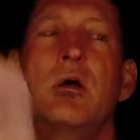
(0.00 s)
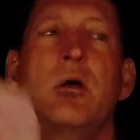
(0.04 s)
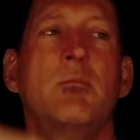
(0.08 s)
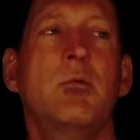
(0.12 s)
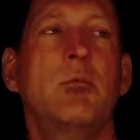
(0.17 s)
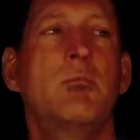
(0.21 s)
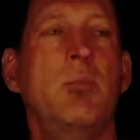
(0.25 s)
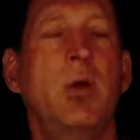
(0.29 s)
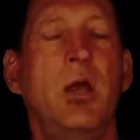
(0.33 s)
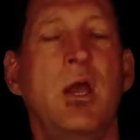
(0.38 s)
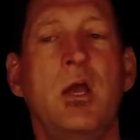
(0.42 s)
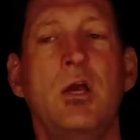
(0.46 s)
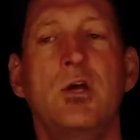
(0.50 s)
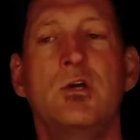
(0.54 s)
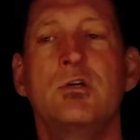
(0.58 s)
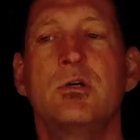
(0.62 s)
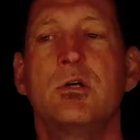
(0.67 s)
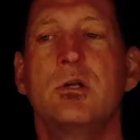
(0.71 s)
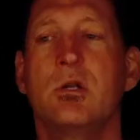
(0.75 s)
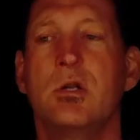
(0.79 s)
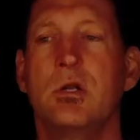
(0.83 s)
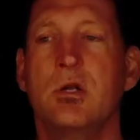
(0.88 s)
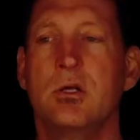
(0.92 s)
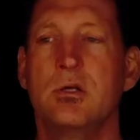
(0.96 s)
a
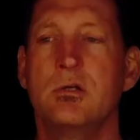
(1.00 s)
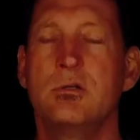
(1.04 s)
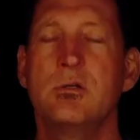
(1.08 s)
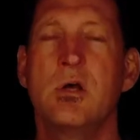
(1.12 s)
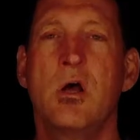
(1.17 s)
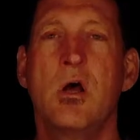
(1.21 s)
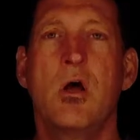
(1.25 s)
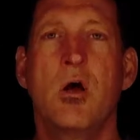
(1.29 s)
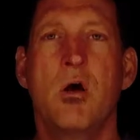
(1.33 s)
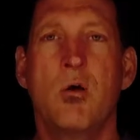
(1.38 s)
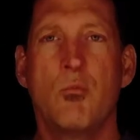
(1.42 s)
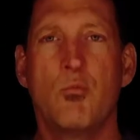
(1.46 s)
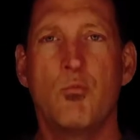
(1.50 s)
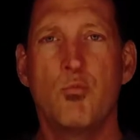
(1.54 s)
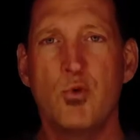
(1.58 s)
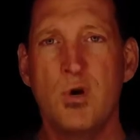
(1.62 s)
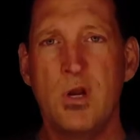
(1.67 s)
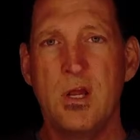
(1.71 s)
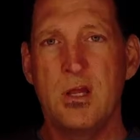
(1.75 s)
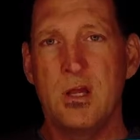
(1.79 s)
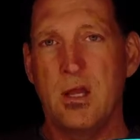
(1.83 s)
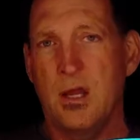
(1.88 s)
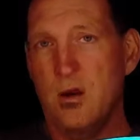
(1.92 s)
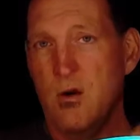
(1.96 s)
patient is
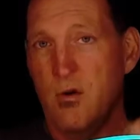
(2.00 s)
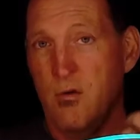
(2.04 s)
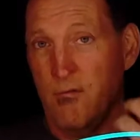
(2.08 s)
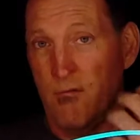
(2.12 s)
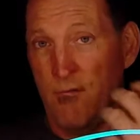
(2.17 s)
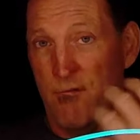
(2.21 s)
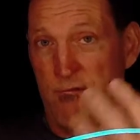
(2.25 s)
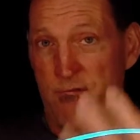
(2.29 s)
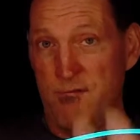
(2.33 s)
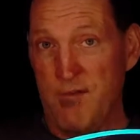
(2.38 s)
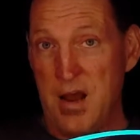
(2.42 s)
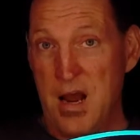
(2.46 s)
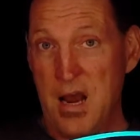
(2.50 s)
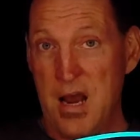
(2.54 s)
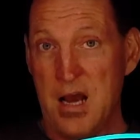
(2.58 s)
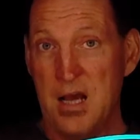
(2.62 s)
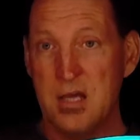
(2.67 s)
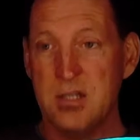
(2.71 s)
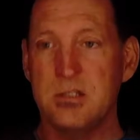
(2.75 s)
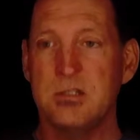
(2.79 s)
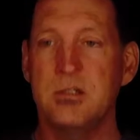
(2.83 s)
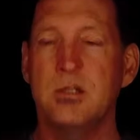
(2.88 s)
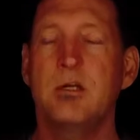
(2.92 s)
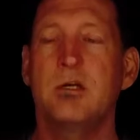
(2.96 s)
breathing
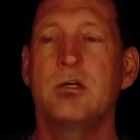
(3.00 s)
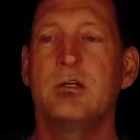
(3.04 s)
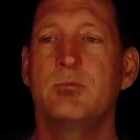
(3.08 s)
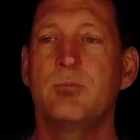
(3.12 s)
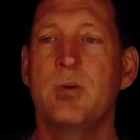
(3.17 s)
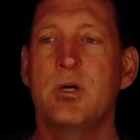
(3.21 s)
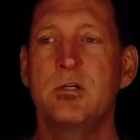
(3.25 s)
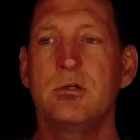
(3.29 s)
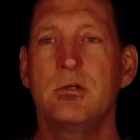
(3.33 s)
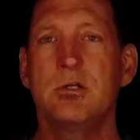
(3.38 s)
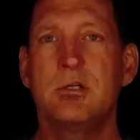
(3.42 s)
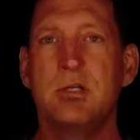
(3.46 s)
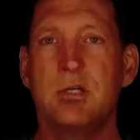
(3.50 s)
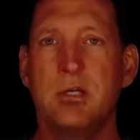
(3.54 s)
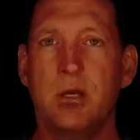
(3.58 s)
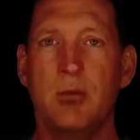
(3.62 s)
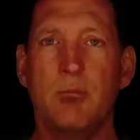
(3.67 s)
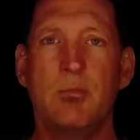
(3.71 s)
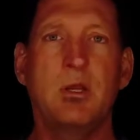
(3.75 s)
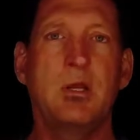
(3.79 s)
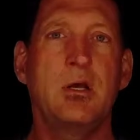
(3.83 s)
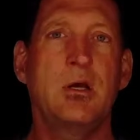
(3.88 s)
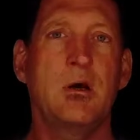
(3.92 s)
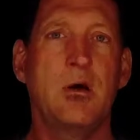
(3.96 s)
fast, especially
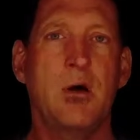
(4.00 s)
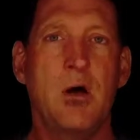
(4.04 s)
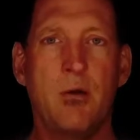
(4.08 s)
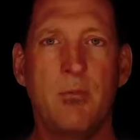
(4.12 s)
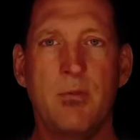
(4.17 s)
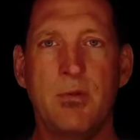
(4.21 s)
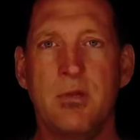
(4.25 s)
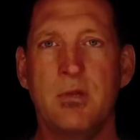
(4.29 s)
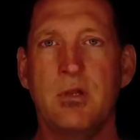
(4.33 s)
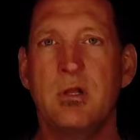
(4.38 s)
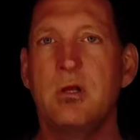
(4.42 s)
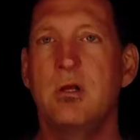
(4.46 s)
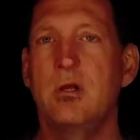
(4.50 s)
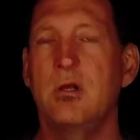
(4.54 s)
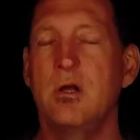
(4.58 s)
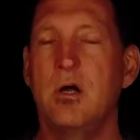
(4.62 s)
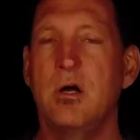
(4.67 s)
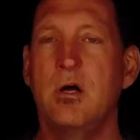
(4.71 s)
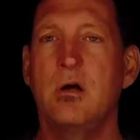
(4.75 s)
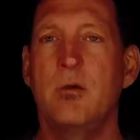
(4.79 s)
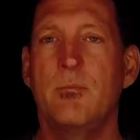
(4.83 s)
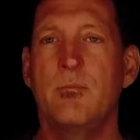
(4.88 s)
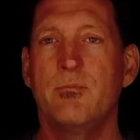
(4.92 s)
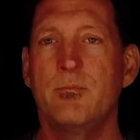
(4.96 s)
tachypnea up in
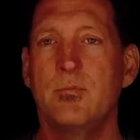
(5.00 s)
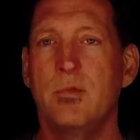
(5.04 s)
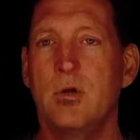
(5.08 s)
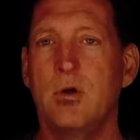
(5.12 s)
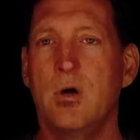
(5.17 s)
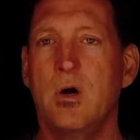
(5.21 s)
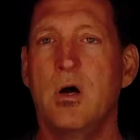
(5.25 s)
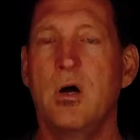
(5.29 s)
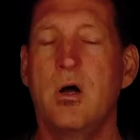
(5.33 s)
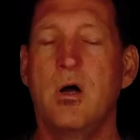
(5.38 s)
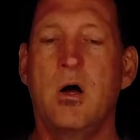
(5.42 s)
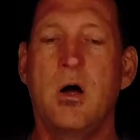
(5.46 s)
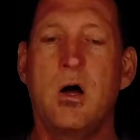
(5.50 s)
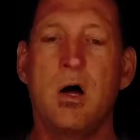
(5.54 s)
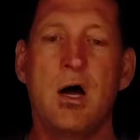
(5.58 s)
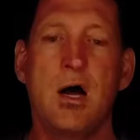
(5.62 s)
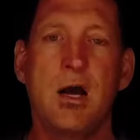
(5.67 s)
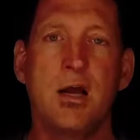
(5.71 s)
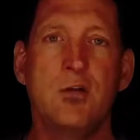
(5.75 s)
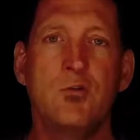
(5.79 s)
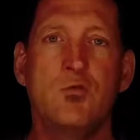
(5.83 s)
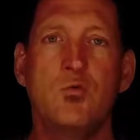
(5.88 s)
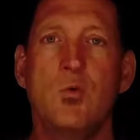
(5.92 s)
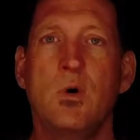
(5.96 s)
the
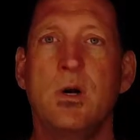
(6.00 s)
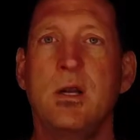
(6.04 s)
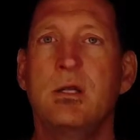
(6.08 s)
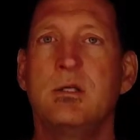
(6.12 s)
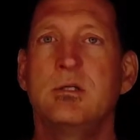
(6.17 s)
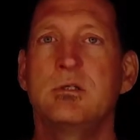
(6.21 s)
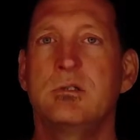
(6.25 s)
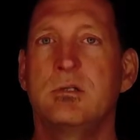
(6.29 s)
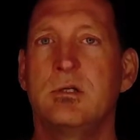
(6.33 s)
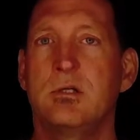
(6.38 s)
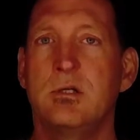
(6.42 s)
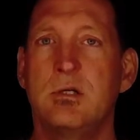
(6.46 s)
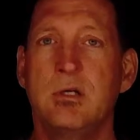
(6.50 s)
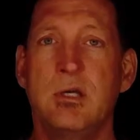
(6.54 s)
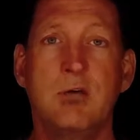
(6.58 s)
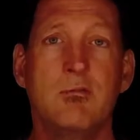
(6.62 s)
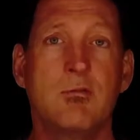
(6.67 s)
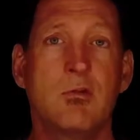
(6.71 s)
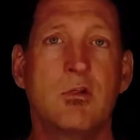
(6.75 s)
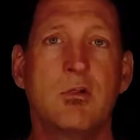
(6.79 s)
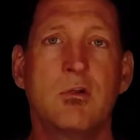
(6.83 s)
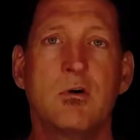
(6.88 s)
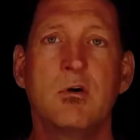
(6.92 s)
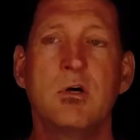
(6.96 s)
high 20s to
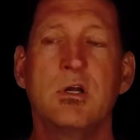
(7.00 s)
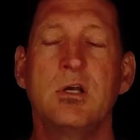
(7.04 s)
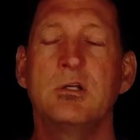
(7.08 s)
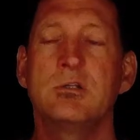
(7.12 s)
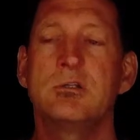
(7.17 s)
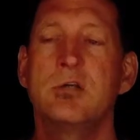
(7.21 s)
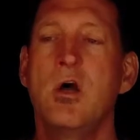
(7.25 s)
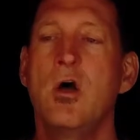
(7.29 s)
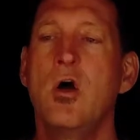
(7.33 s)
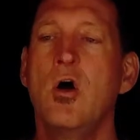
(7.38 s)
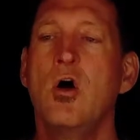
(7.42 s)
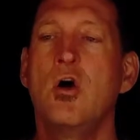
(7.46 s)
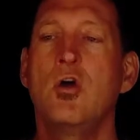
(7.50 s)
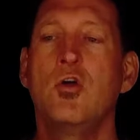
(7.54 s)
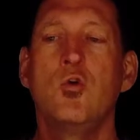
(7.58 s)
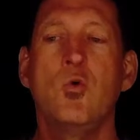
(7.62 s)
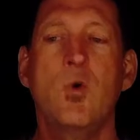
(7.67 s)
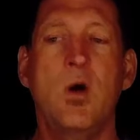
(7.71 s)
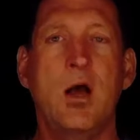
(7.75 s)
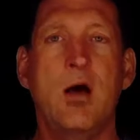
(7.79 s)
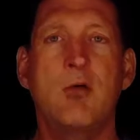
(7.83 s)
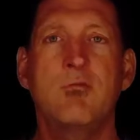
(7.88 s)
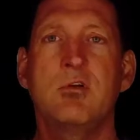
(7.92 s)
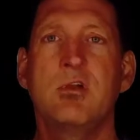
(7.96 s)
even 30s, you
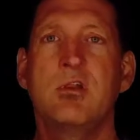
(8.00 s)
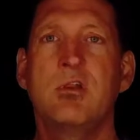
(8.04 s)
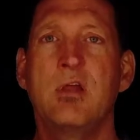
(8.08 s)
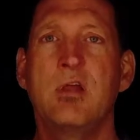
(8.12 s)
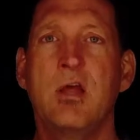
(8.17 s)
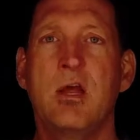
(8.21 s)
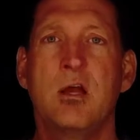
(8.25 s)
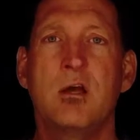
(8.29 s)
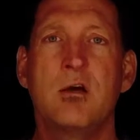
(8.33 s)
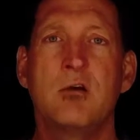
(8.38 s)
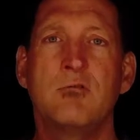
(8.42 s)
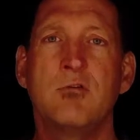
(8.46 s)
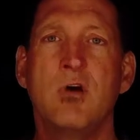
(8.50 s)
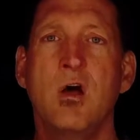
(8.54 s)
have to think of